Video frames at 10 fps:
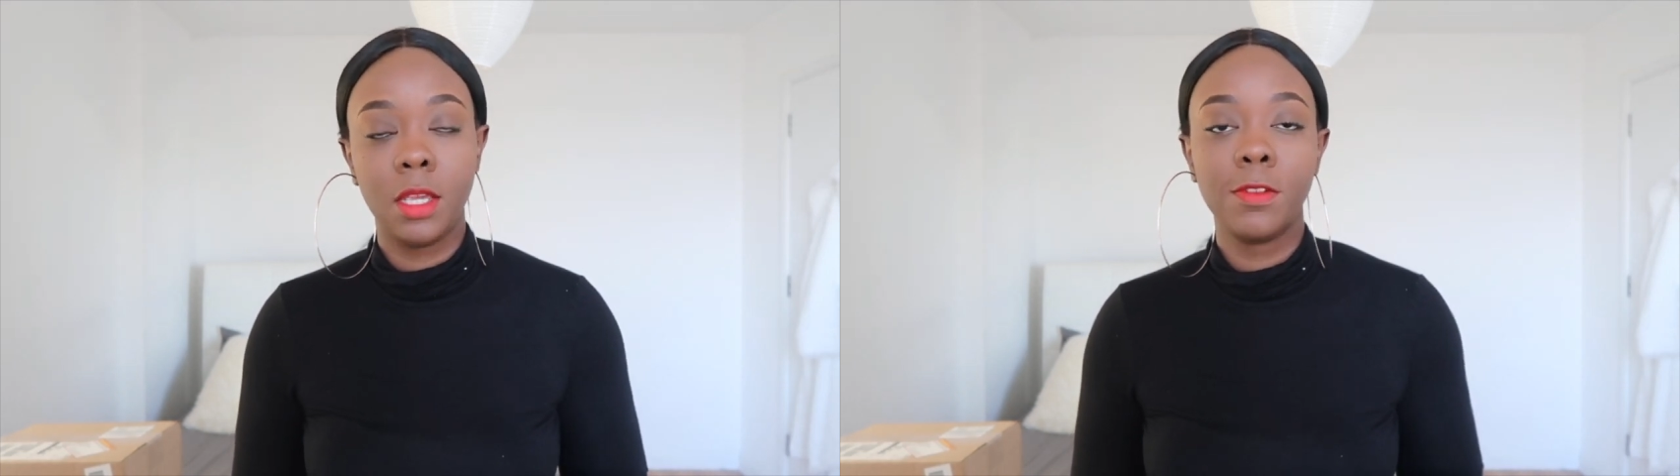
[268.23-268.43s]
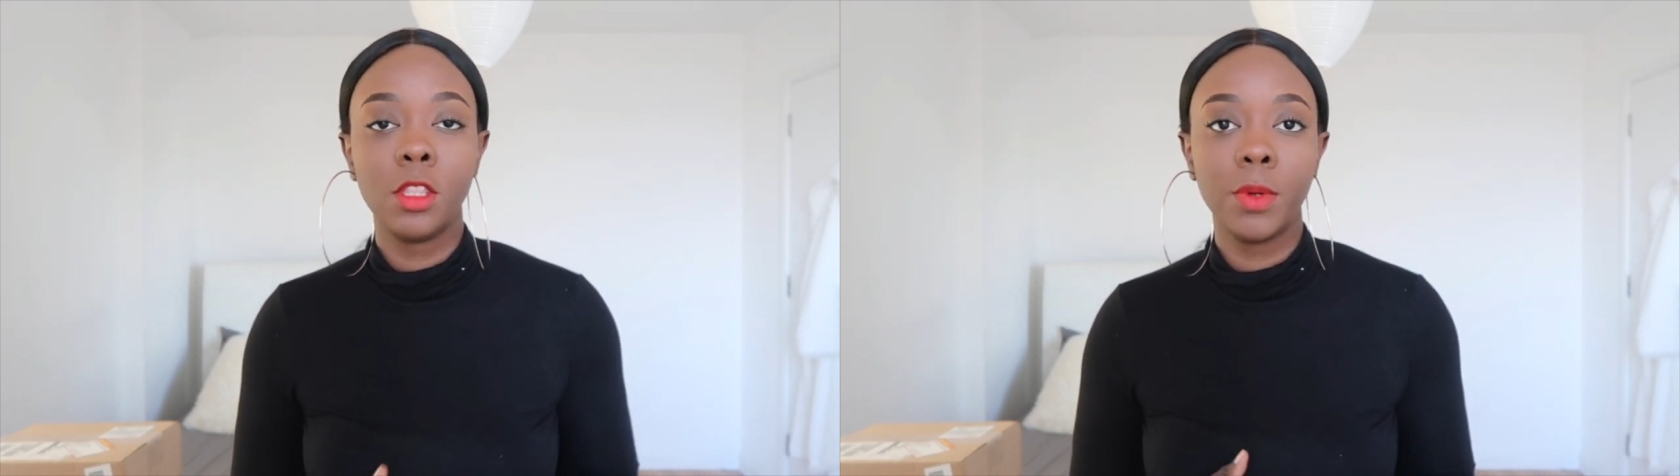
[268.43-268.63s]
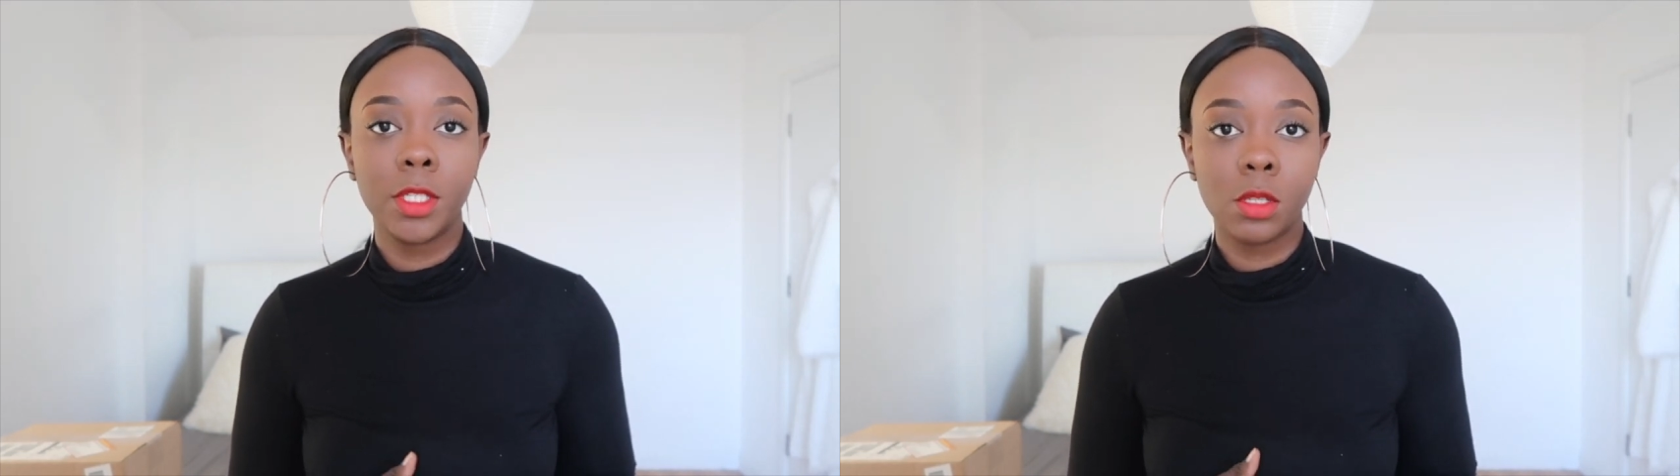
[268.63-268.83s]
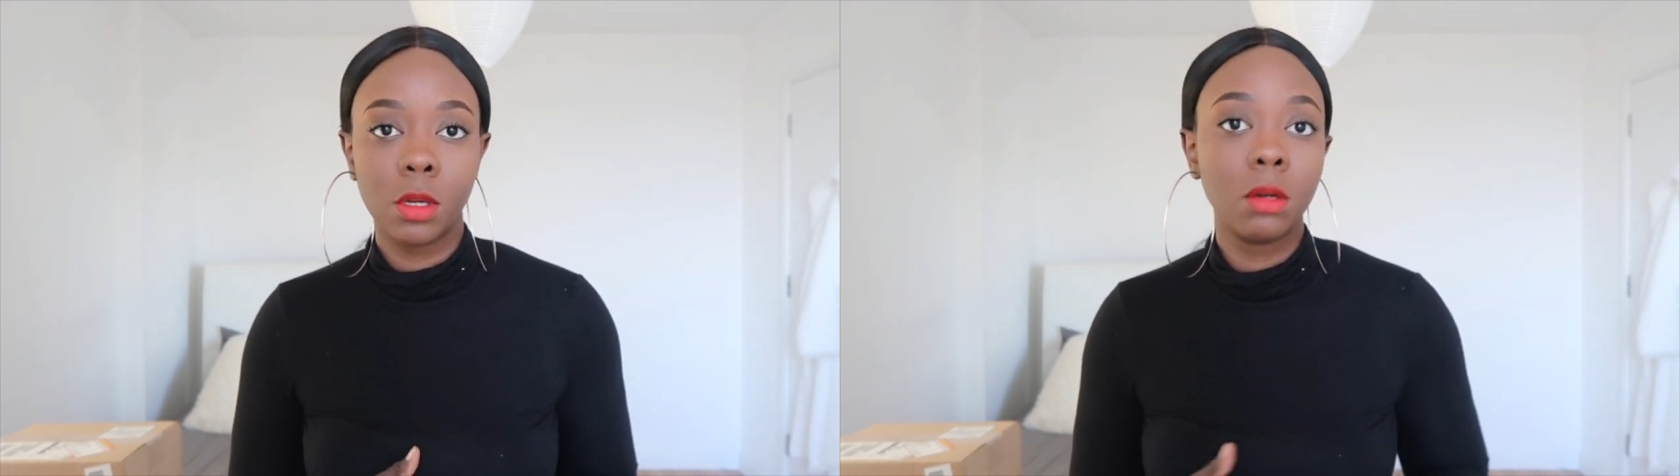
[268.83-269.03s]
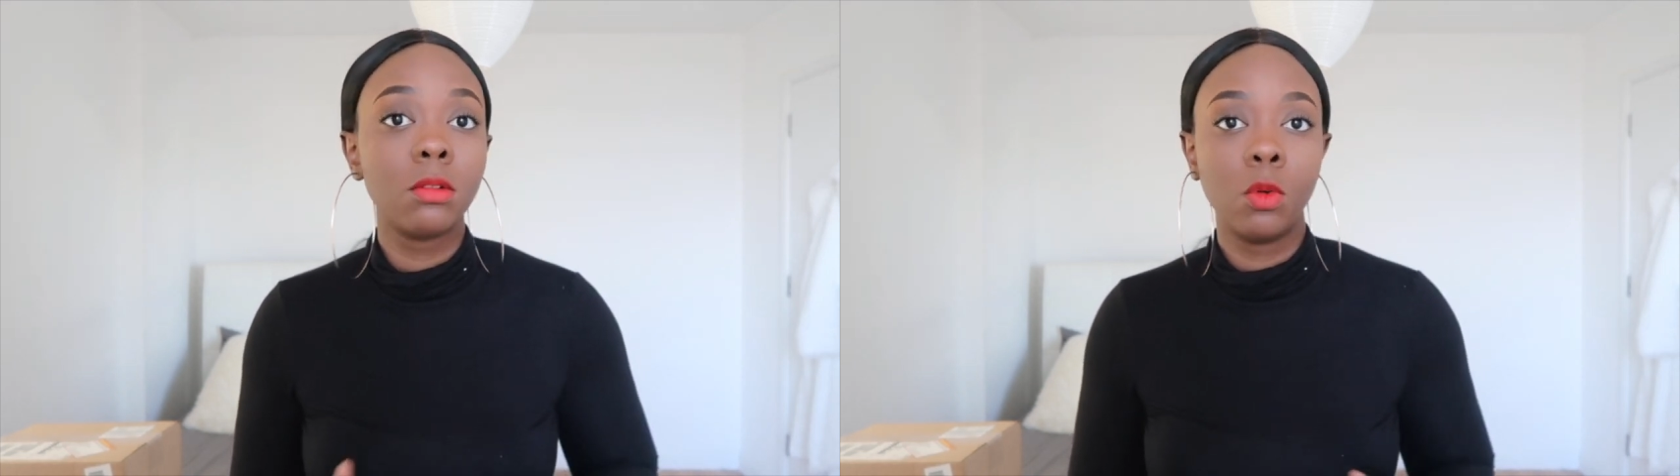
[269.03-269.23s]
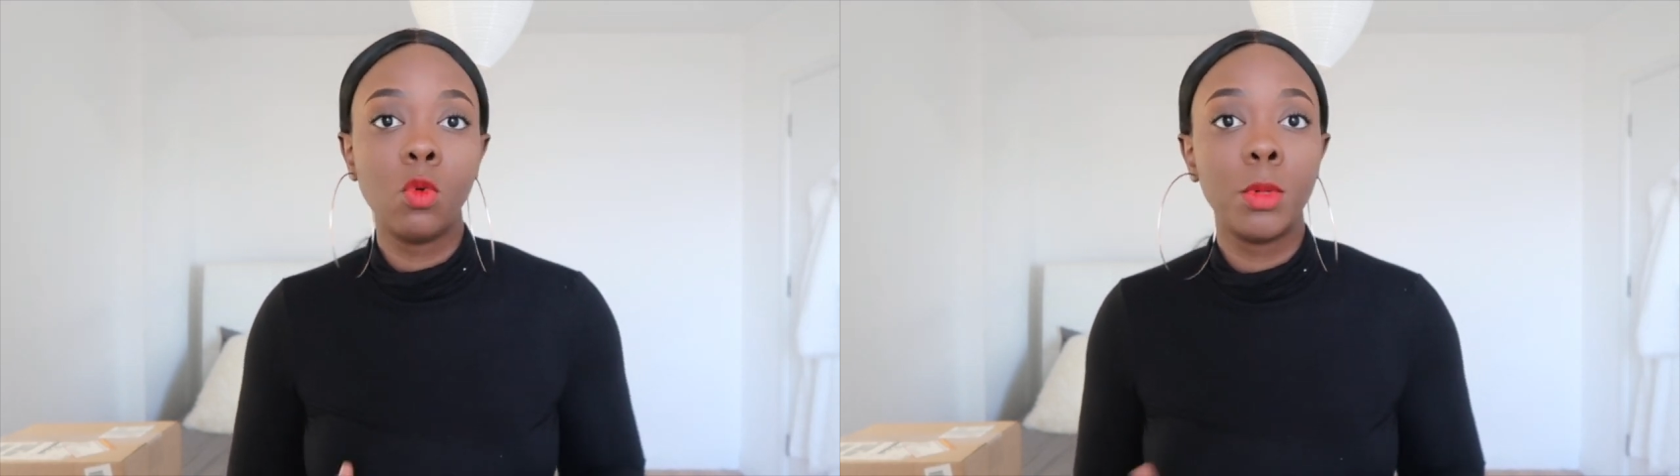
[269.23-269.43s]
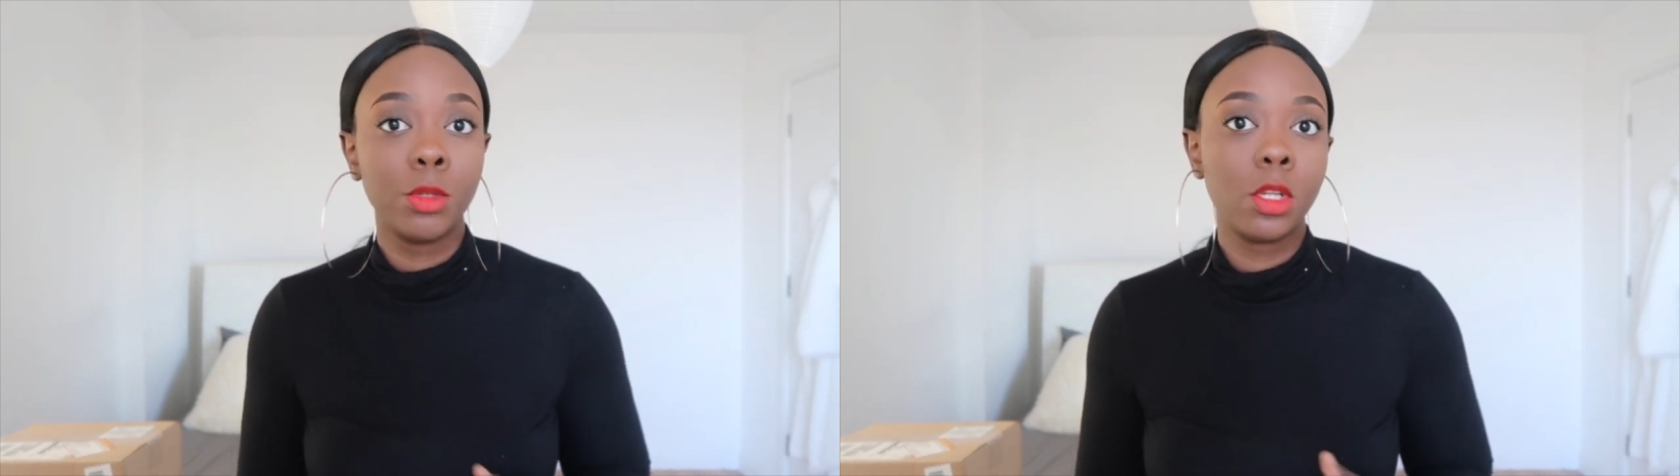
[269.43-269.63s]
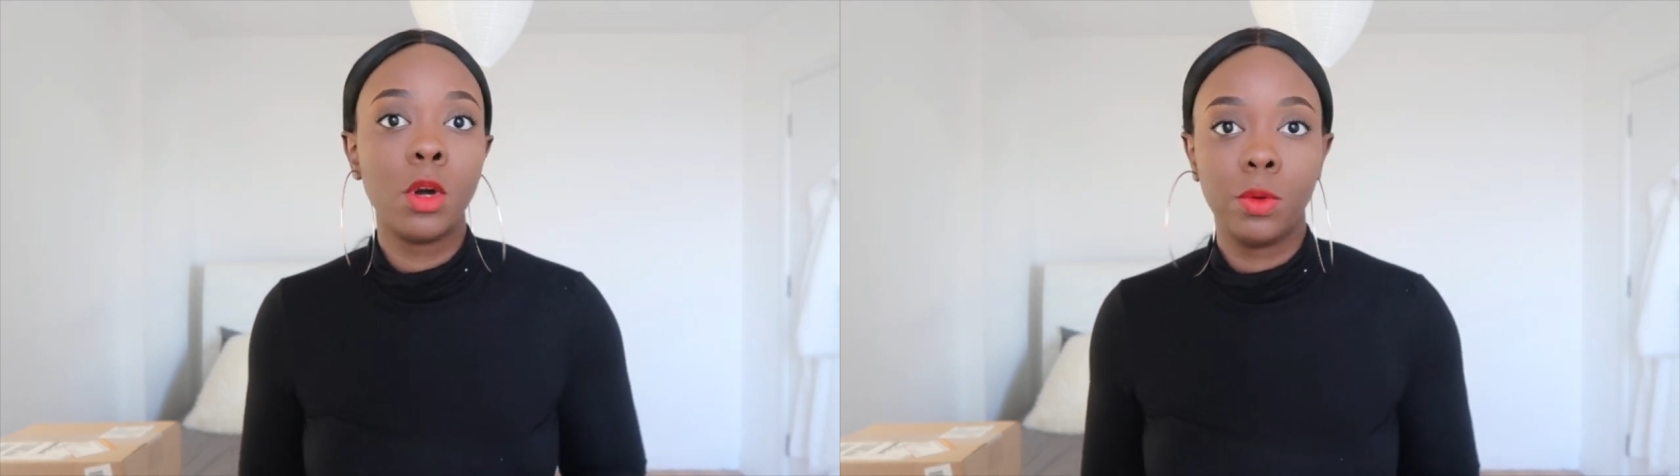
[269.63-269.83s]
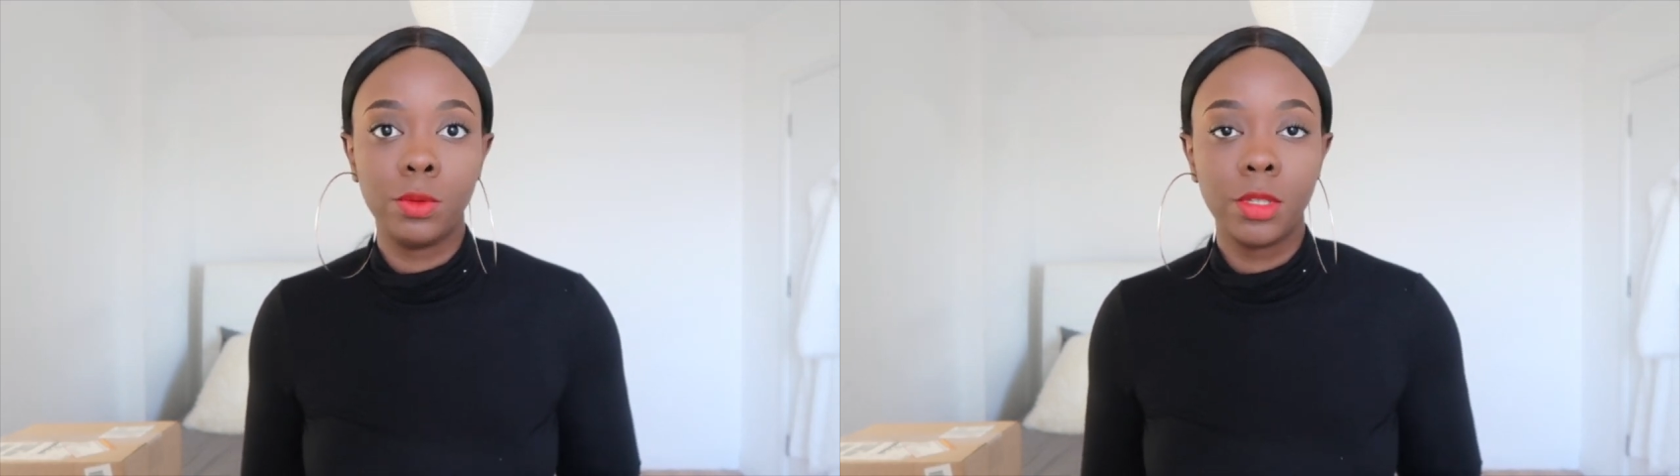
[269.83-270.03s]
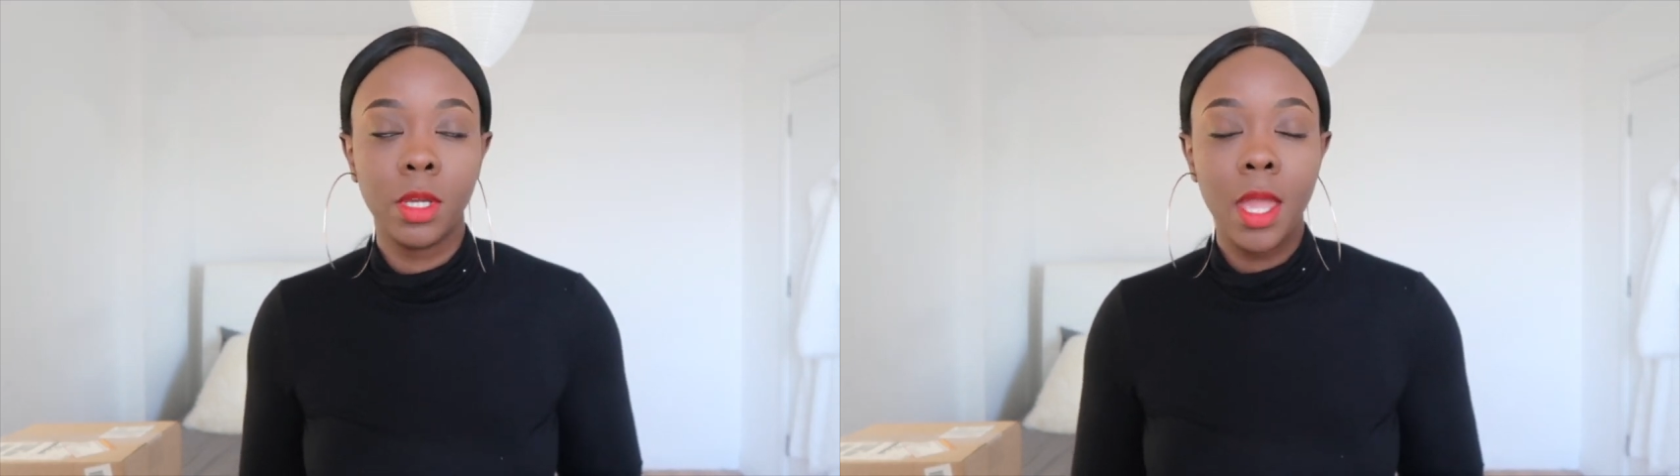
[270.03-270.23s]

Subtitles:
even though it's almost old,